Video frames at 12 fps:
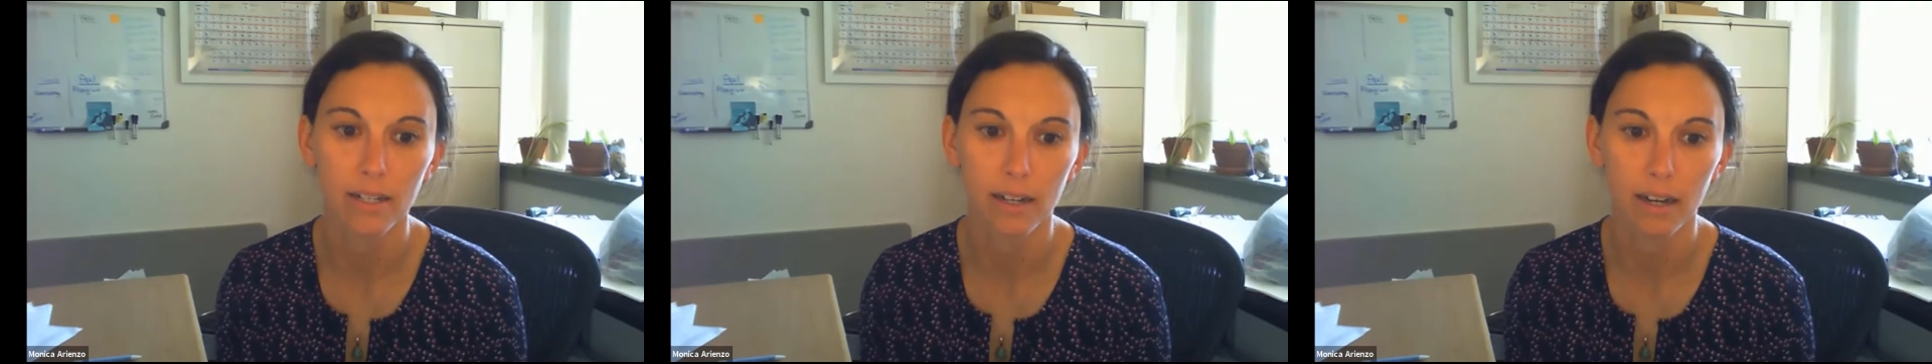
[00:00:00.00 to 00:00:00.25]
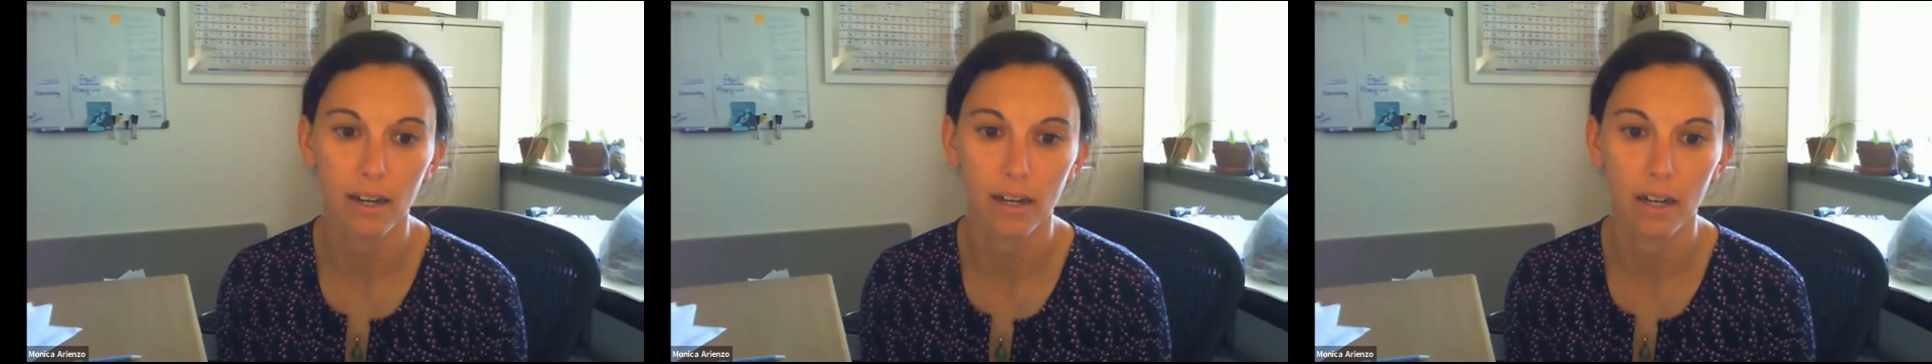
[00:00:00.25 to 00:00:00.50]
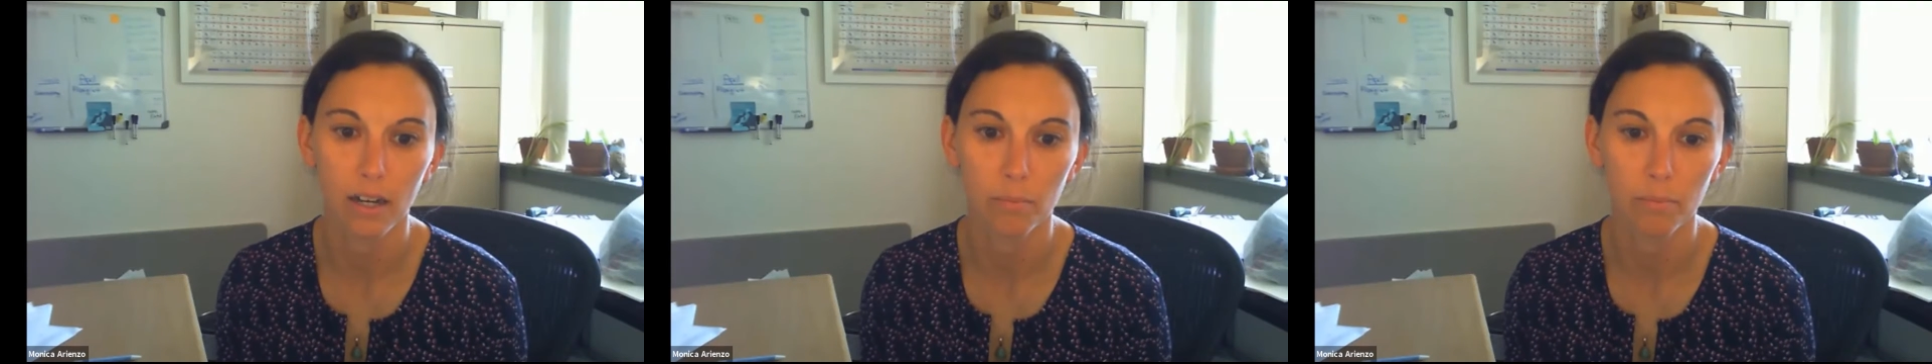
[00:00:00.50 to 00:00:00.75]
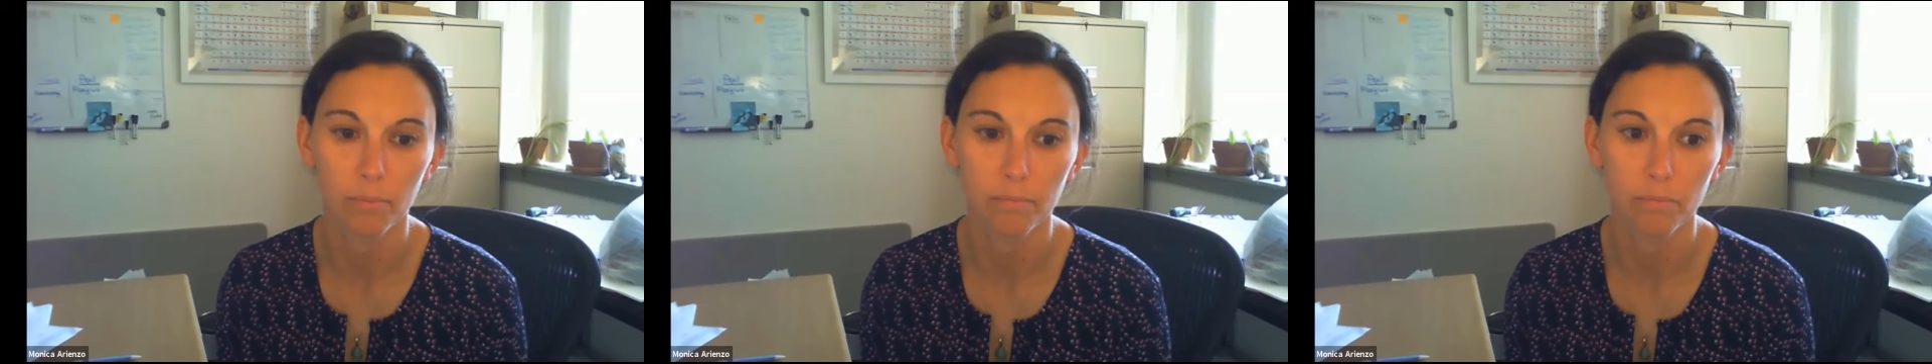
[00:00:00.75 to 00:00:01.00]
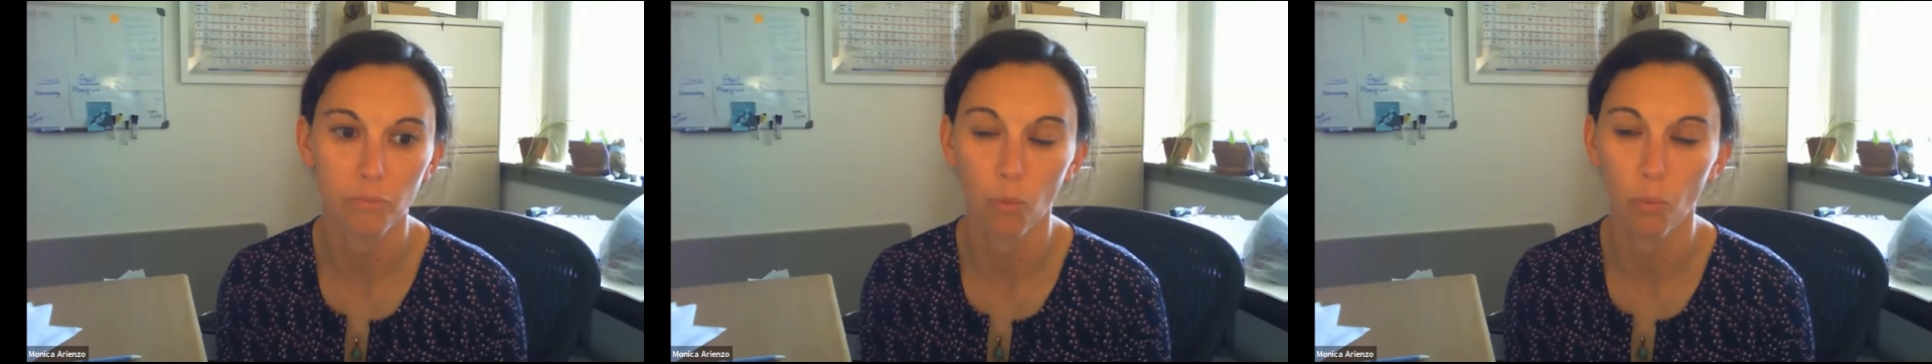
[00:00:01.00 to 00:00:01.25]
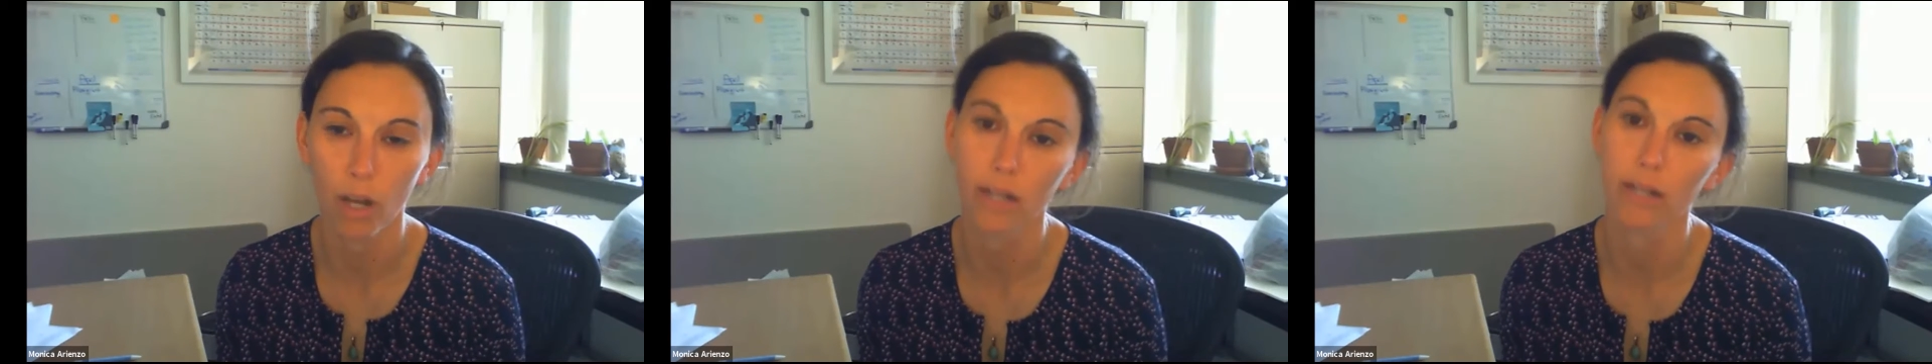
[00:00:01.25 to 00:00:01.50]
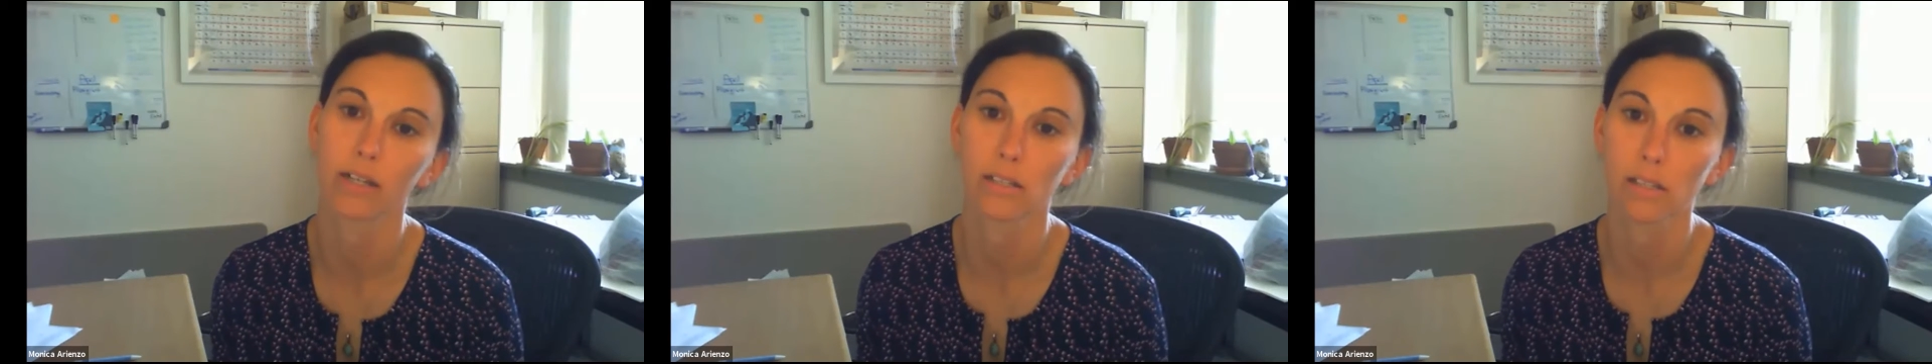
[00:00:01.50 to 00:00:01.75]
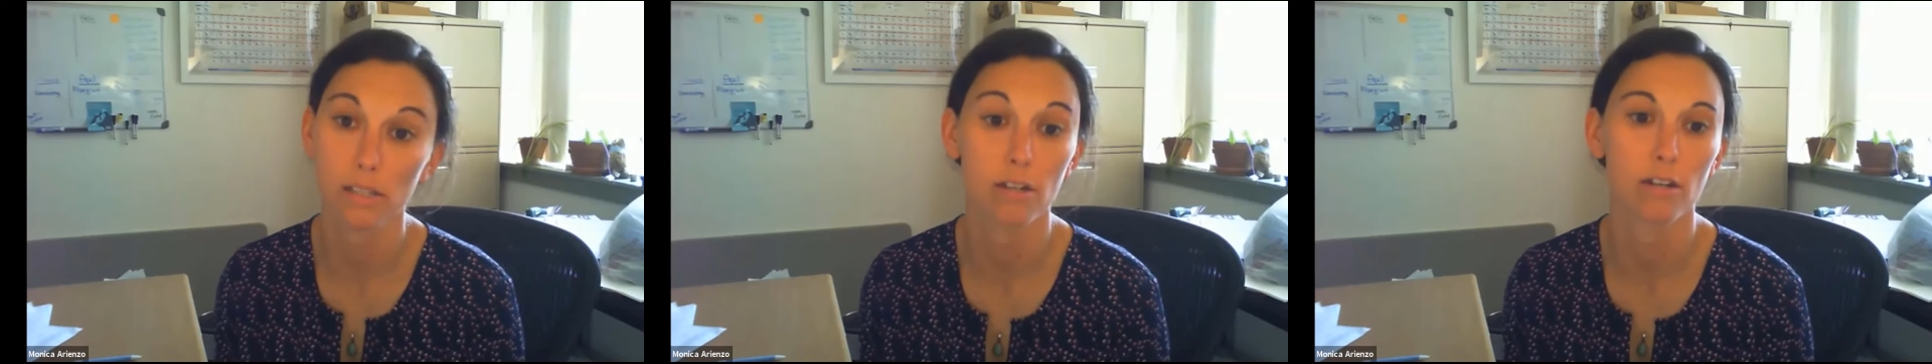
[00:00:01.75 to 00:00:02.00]
Um, but one
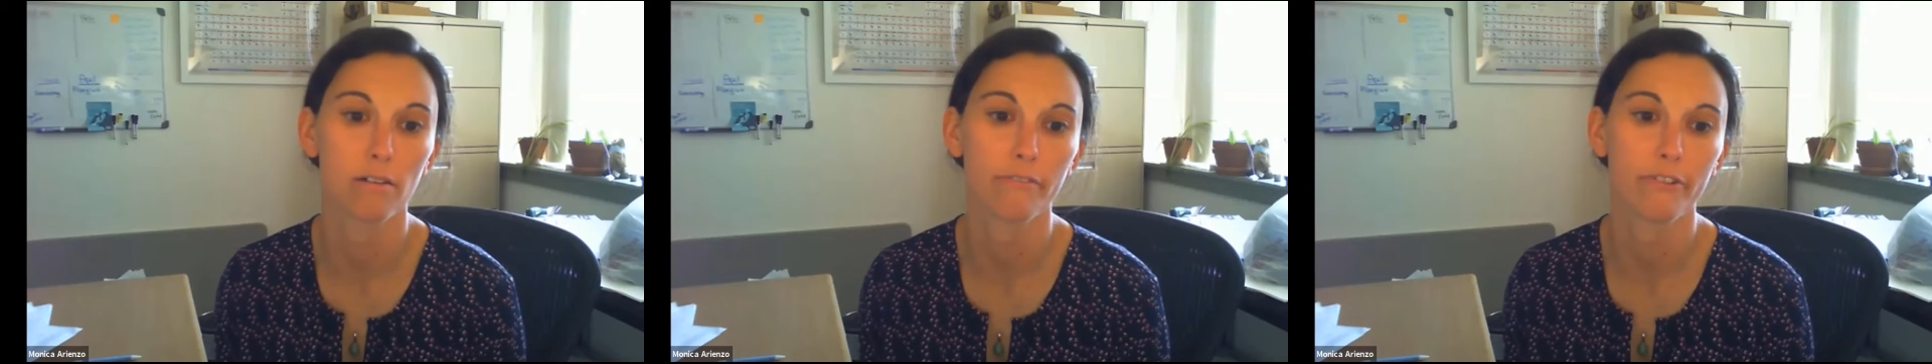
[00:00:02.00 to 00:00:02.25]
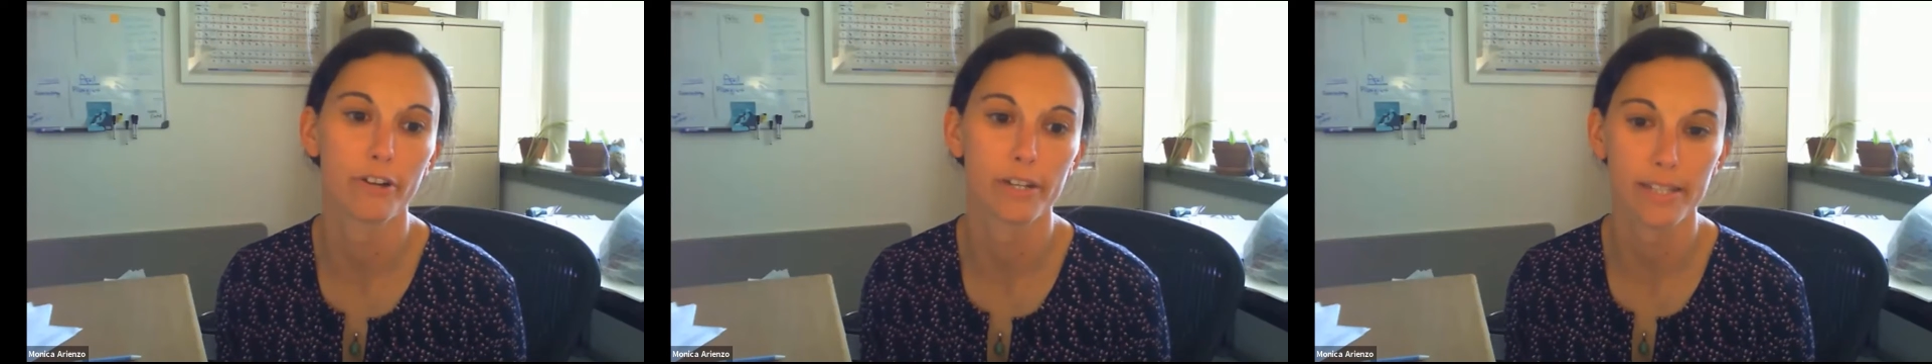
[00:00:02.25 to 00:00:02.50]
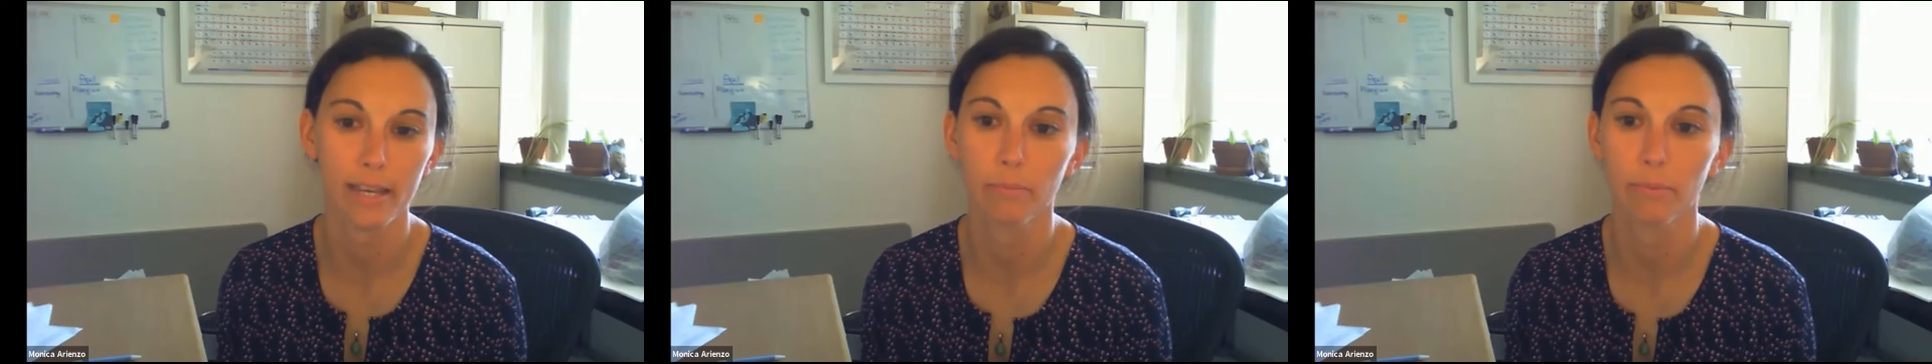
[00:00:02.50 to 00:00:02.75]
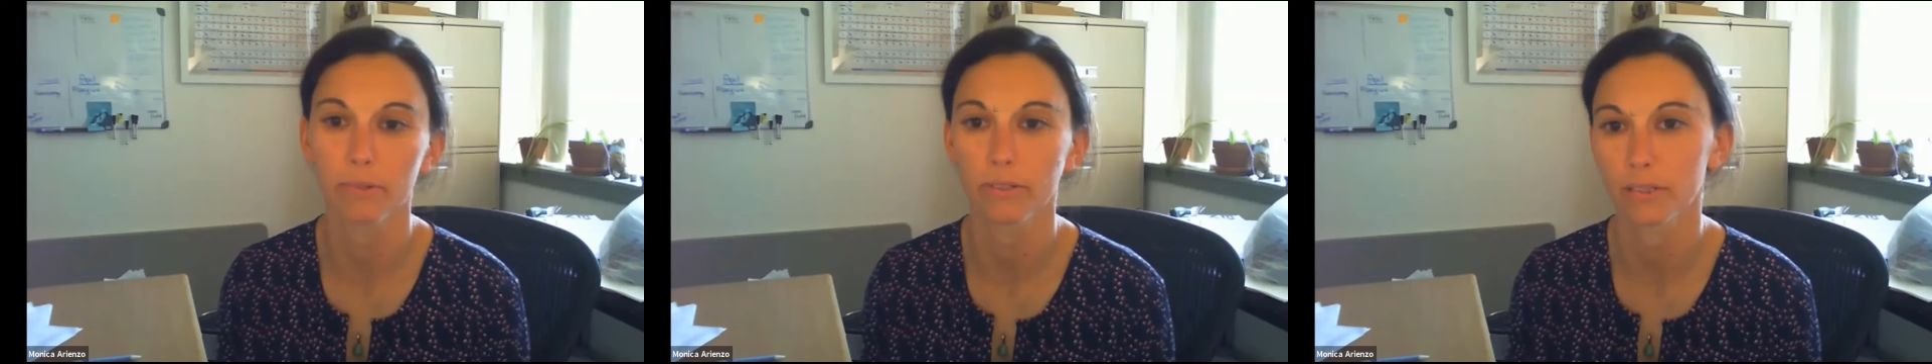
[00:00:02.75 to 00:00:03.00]
concern, for example,